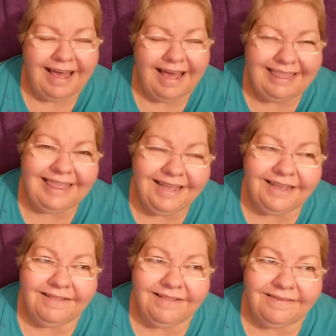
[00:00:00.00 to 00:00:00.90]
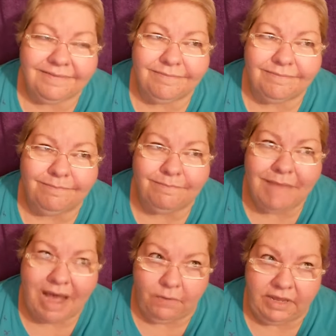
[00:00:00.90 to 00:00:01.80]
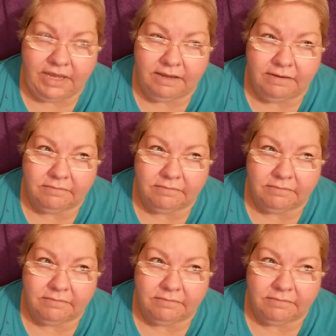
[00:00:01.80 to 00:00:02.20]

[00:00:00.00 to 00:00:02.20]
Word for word: I think it's Maui.